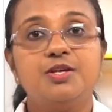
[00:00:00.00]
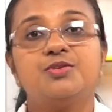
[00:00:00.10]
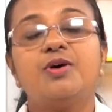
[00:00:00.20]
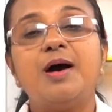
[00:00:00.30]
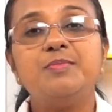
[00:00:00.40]

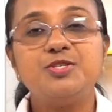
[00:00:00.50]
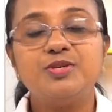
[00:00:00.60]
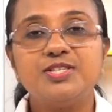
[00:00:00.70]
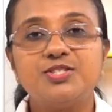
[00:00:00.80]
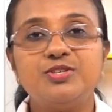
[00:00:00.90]
So I'm
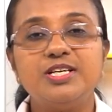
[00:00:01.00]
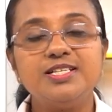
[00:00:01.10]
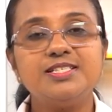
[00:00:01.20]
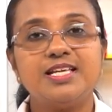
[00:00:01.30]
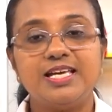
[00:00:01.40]
sure,
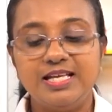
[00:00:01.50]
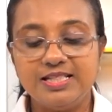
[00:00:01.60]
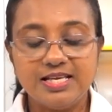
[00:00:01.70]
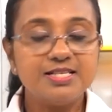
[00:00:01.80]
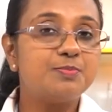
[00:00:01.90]
students,
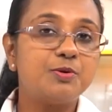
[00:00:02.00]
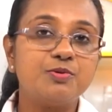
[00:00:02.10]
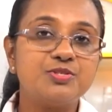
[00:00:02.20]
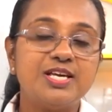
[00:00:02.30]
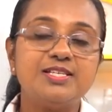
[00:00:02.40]
in this
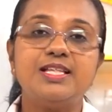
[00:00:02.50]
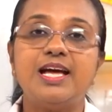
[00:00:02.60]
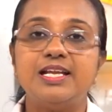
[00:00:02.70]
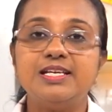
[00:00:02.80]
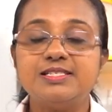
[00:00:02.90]
process,
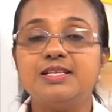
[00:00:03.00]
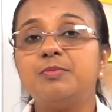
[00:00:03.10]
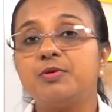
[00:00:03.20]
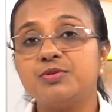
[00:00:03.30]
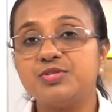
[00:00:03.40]
that is the
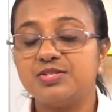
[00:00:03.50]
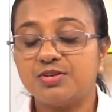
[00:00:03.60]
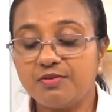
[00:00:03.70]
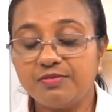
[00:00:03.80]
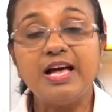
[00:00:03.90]
process
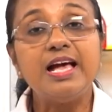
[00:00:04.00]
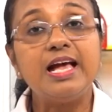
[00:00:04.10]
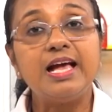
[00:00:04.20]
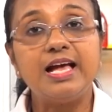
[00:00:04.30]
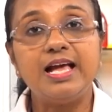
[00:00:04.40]
of
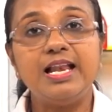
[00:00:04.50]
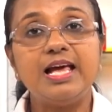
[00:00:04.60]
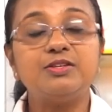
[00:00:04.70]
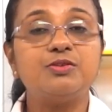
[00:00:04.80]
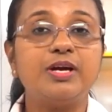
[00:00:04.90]

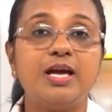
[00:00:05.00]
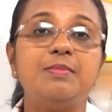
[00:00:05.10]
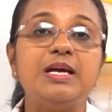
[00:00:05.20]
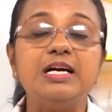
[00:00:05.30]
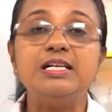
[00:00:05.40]

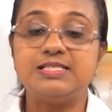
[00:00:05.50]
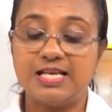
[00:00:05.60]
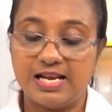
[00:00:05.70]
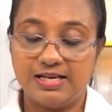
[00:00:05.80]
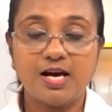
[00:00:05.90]
electrochemical
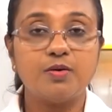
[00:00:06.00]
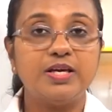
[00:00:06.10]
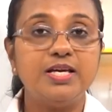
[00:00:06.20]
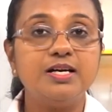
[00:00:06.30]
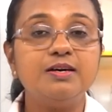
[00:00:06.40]
cell. Now
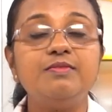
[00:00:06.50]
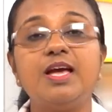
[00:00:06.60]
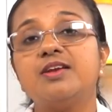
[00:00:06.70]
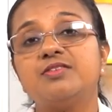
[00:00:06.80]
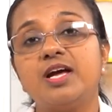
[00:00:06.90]
here we
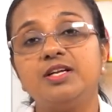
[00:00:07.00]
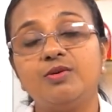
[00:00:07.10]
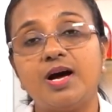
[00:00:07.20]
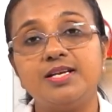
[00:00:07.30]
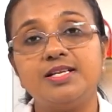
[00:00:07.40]
are trying to
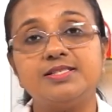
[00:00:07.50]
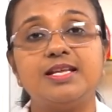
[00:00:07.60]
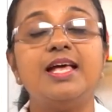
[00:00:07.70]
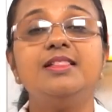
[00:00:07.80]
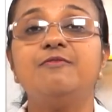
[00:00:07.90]

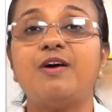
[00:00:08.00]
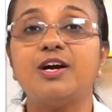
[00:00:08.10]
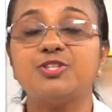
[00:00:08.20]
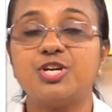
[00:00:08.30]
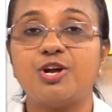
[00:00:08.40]
understand the
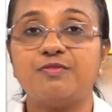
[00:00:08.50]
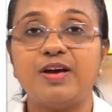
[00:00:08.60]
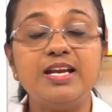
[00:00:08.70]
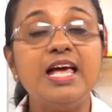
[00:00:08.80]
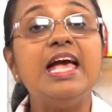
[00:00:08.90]
function of
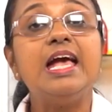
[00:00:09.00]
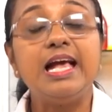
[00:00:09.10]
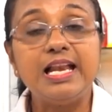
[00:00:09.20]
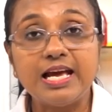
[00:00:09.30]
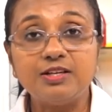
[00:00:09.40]
an
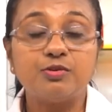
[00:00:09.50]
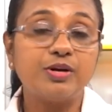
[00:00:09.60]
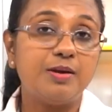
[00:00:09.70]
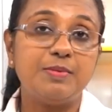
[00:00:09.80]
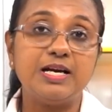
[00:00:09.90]

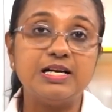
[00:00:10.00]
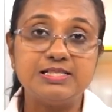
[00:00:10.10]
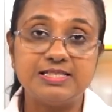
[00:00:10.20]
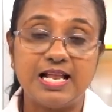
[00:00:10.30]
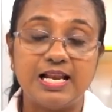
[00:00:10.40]
electrochemical
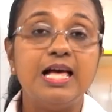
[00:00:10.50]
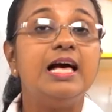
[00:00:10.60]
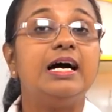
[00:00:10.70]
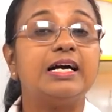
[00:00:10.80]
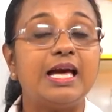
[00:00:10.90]
cell.
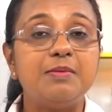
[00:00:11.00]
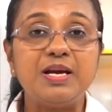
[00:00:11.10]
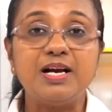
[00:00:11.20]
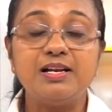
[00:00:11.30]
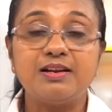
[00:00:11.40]
A
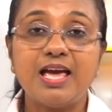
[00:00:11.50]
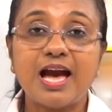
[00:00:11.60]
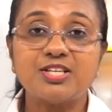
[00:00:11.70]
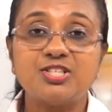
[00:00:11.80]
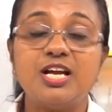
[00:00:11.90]
chemical
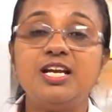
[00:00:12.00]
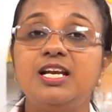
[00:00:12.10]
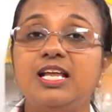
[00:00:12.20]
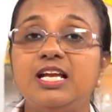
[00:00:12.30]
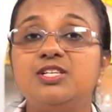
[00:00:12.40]
reaction
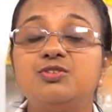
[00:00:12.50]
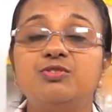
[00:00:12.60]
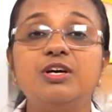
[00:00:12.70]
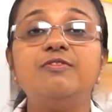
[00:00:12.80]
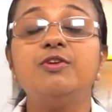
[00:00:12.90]
leads to
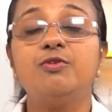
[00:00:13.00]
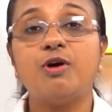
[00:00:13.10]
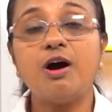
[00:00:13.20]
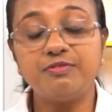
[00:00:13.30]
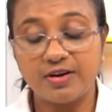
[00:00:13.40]
the flow
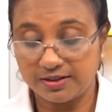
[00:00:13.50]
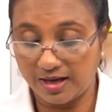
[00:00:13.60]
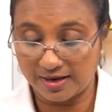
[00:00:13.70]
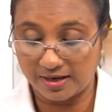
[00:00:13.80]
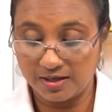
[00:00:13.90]
of
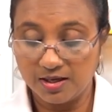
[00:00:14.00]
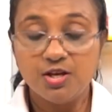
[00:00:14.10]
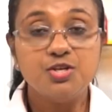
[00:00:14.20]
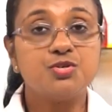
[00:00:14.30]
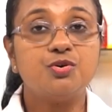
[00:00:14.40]
current.
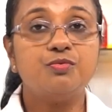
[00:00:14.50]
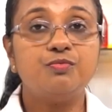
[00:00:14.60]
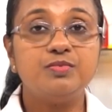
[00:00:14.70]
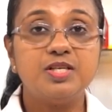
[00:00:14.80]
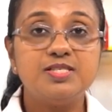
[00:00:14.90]
So
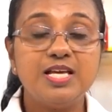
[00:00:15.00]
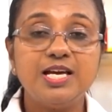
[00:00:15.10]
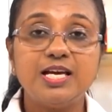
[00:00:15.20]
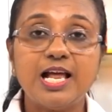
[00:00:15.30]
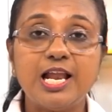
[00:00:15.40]
the
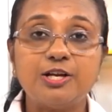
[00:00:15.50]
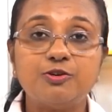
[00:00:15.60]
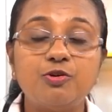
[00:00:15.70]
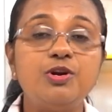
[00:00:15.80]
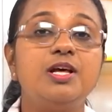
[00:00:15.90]
zinc
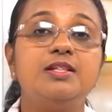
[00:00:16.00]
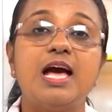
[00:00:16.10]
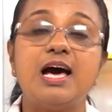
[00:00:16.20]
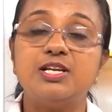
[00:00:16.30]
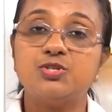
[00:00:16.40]
electrode,
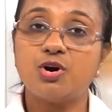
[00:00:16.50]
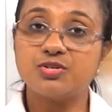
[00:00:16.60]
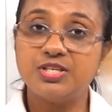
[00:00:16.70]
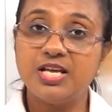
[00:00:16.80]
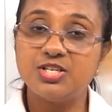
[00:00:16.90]
there is
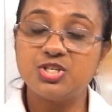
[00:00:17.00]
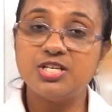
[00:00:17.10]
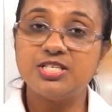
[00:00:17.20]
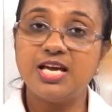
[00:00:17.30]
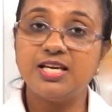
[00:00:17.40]

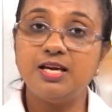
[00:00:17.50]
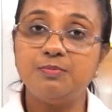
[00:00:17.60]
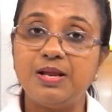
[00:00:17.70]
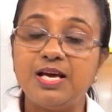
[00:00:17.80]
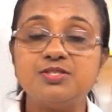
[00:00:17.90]
oxidation taking
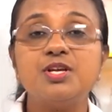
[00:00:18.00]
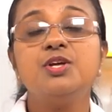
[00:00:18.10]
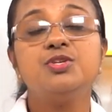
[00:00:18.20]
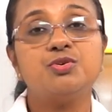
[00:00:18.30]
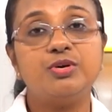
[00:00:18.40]
place.
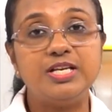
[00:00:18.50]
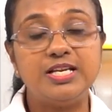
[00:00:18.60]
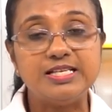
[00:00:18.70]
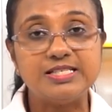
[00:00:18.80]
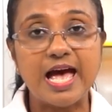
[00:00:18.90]
So it
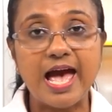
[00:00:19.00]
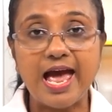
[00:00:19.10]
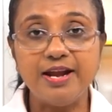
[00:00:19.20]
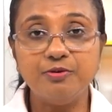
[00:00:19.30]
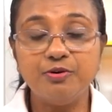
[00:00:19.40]
is the
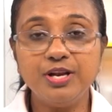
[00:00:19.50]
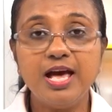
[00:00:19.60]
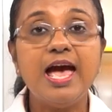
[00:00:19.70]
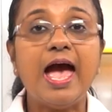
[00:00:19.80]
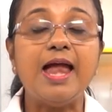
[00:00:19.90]
anode,
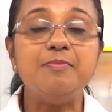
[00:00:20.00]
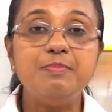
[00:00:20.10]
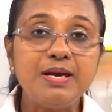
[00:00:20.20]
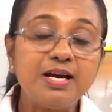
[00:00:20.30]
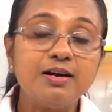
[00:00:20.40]
and
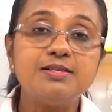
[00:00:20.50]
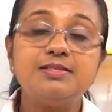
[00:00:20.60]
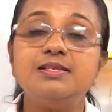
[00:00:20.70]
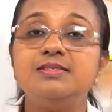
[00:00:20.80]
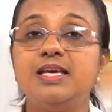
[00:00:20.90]
because
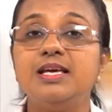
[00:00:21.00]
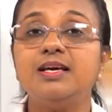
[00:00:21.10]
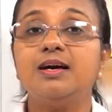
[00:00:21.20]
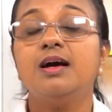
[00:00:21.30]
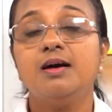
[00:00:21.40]
the
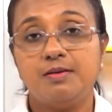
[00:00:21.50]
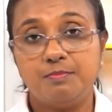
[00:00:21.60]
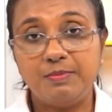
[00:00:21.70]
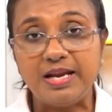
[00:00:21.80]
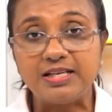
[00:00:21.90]
zinc
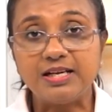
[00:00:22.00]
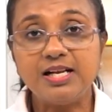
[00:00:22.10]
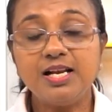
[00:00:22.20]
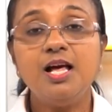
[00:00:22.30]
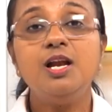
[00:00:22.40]

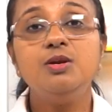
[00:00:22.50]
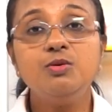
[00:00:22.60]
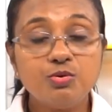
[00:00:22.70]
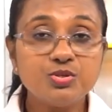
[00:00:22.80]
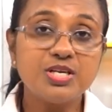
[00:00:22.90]
metal
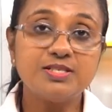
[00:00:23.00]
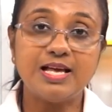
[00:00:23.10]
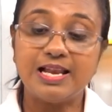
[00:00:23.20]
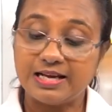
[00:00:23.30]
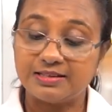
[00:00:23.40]
loses
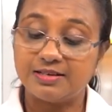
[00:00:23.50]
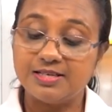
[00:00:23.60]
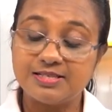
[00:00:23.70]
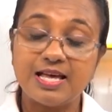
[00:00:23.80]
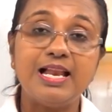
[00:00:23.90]

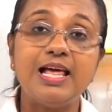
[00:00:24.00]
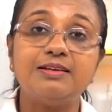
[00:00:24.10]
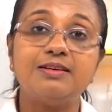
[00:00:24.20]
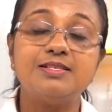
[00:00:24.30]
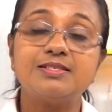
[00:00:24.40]
electrons,
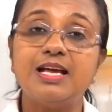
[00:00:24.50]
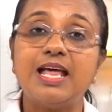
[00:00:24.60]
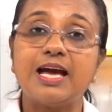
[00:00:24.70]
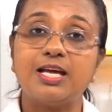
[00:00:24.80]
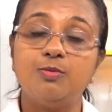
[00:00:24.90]
electrons
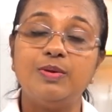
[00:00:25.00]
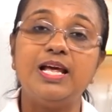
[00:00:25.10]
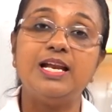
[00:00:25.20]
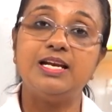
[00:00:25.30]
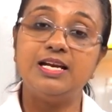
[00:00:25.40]

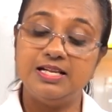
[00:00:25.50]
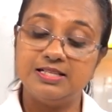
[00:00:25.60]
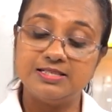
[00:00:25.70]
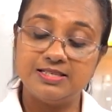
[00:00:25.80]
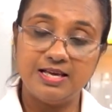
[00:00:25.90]
accumulated in
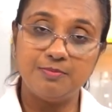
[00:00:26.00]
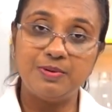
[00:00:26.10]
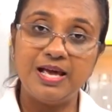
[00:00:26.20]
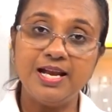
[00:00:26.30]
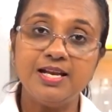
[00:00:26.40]
the zinc
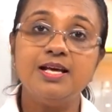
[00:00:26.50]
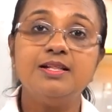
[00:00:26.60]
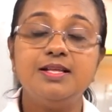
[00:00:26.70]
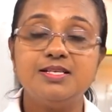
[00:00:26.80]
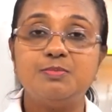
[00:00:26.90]
plate,
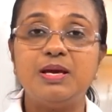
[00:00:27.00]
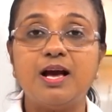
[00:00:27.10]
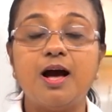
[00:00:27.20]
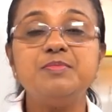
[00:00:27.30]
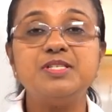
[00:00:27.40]
this
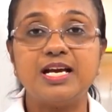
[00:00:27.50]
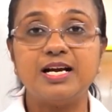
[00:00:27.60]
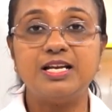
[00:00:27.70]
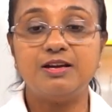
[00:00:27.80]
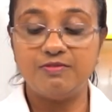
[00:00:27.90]
becomes
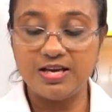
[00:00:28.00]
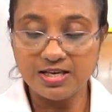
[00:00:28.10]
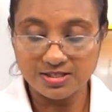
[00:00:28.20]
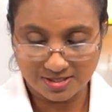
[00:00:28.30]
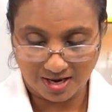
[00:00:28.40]

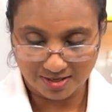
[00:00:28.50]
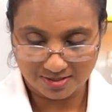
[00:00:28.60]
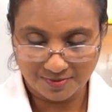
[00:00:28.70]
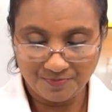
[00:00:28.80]
negatively charged.